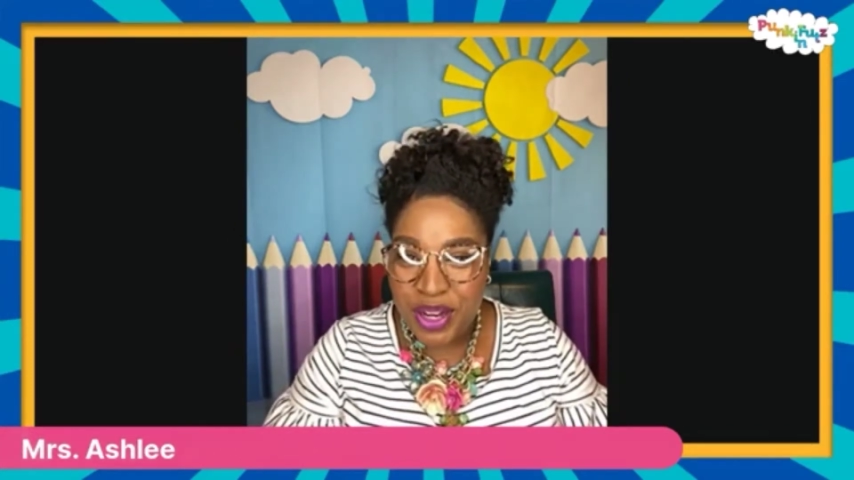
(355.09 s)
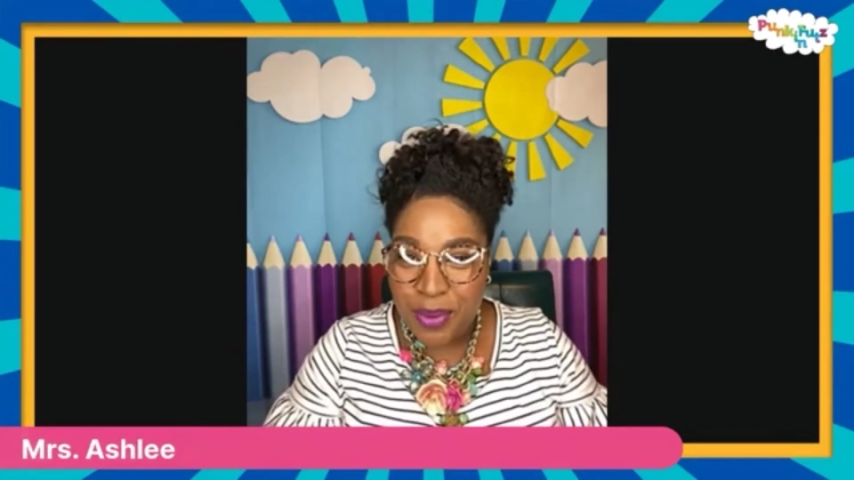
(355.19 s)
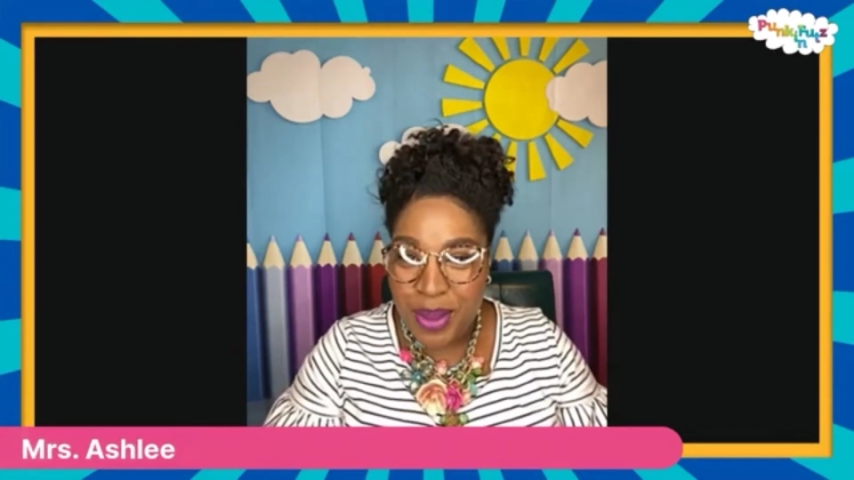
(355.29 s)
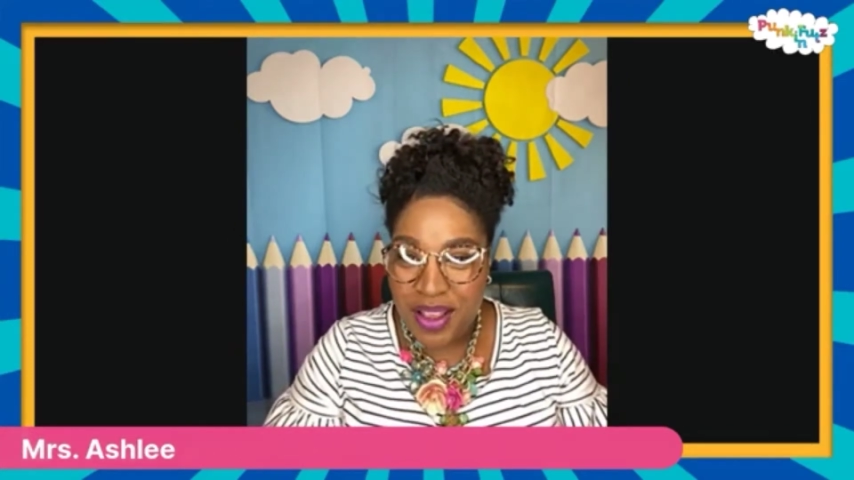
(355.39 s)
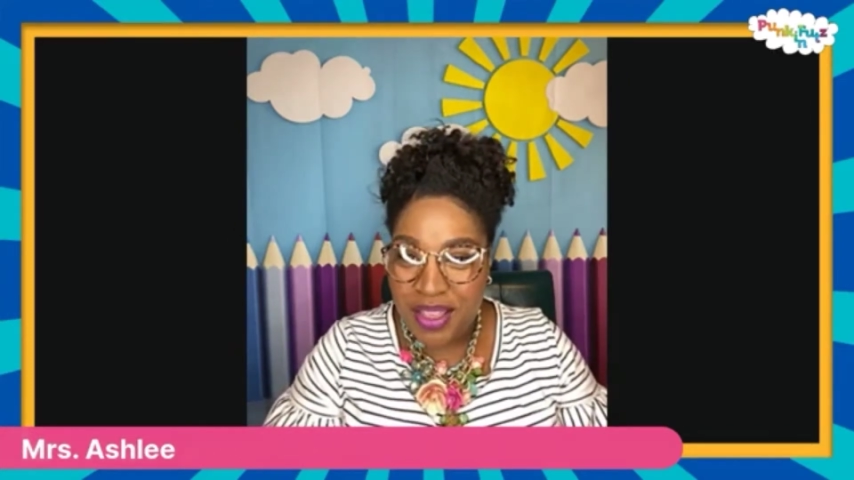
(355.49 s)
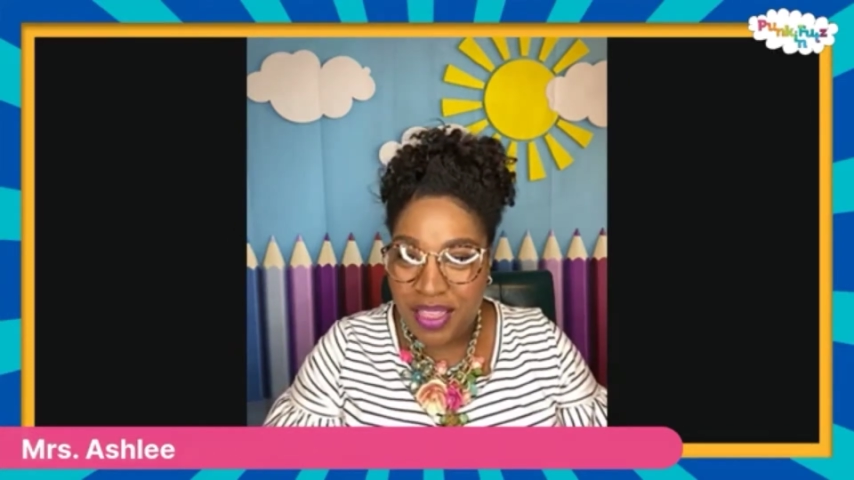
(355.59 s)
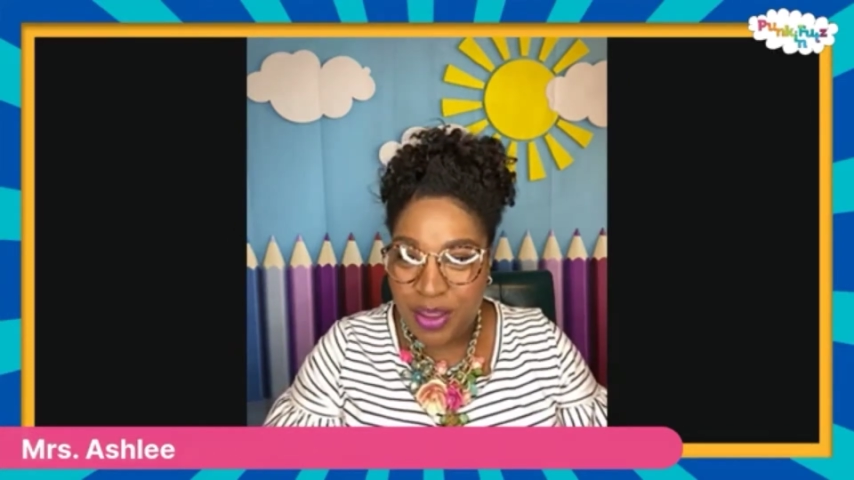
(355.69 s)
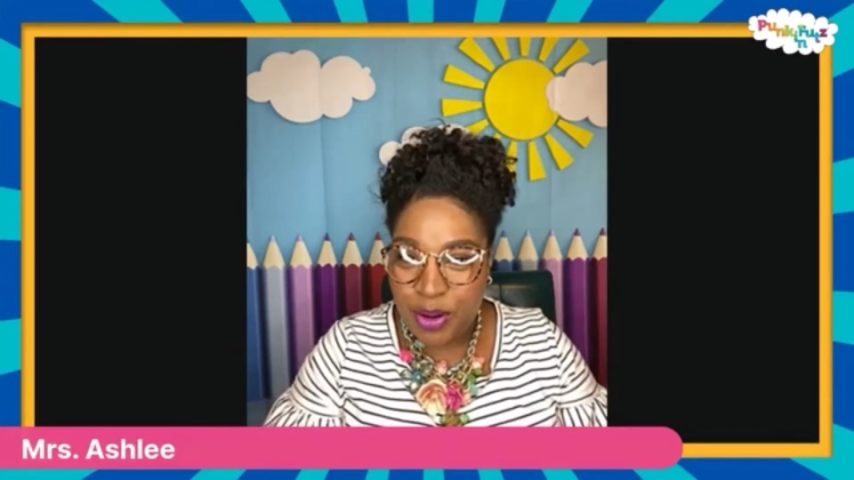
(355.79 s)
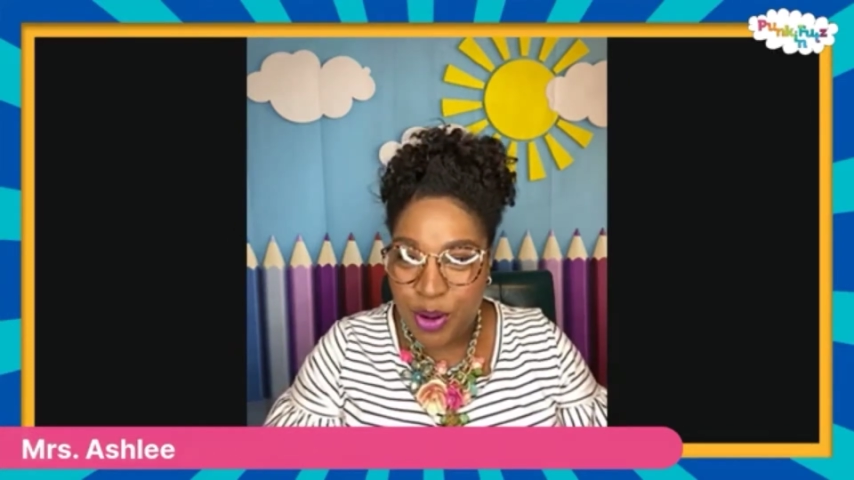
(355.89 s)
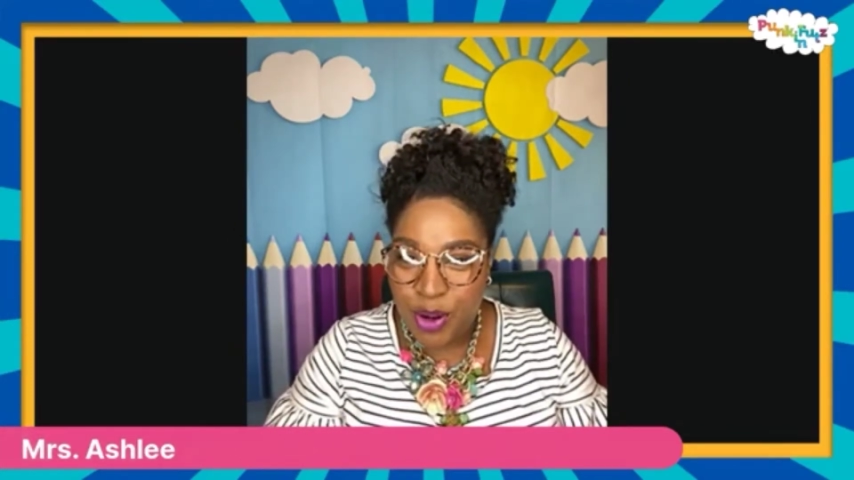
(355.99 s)
about a
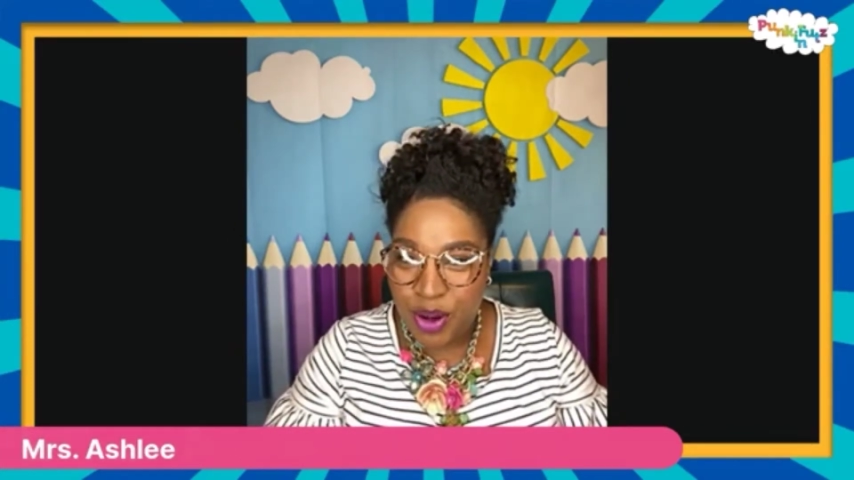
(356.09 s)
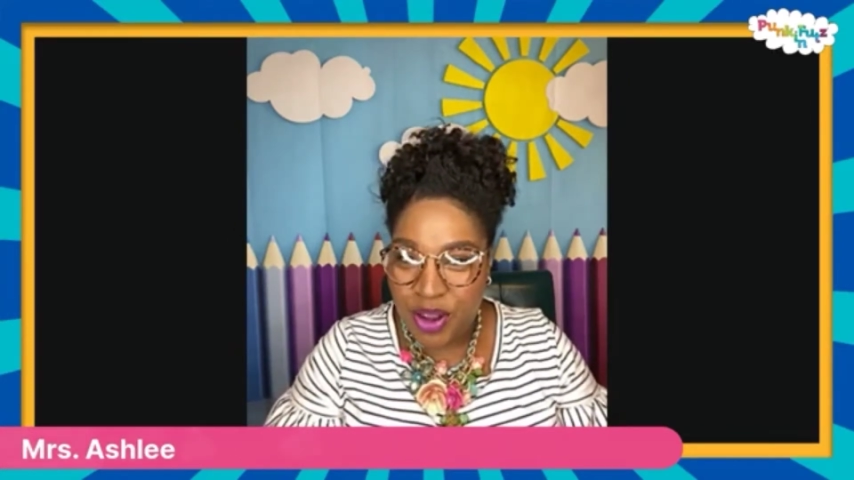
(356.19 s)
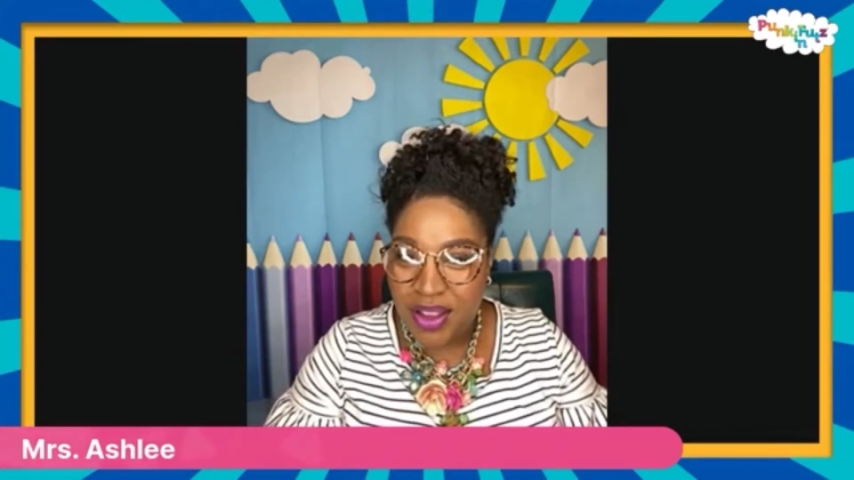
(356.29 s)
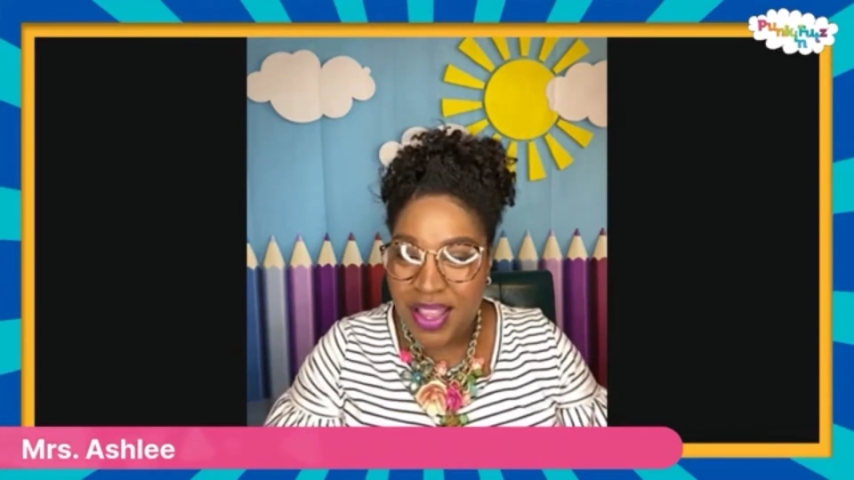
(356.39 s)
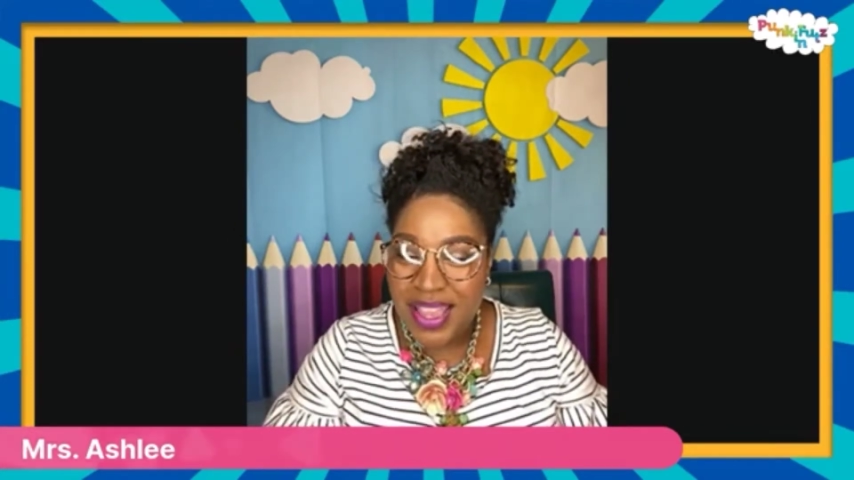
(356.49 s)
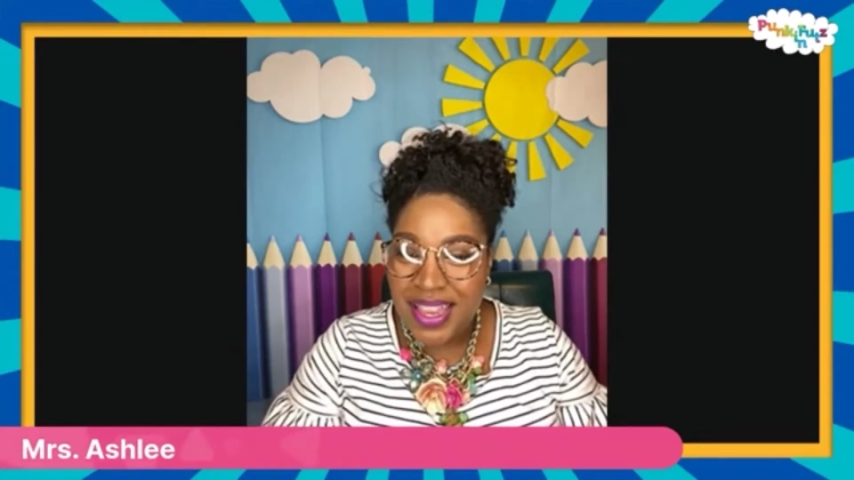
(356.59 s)
little girl